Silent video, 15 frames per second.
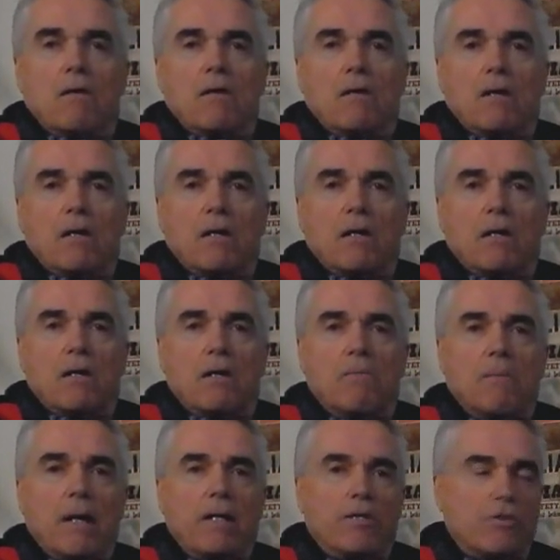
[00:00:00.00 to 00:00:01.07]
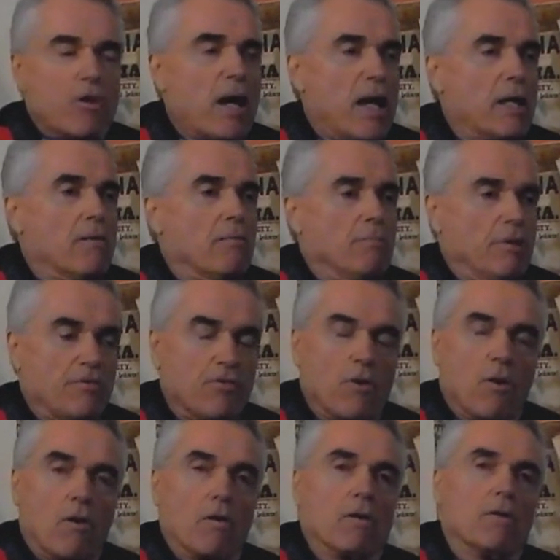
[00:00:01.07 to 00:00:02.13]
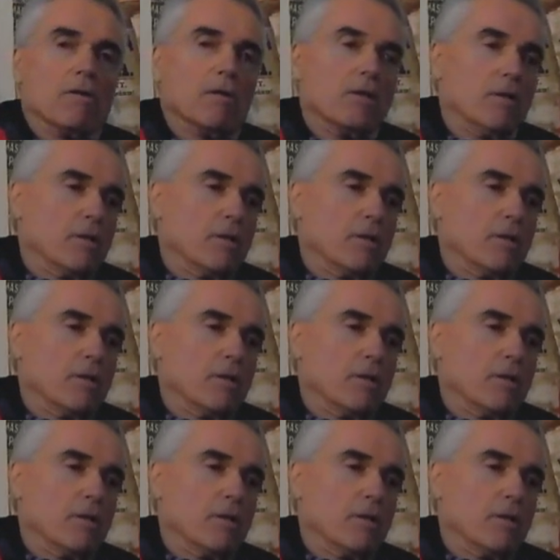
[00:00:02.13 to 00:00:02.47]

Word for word: uh, my trike before,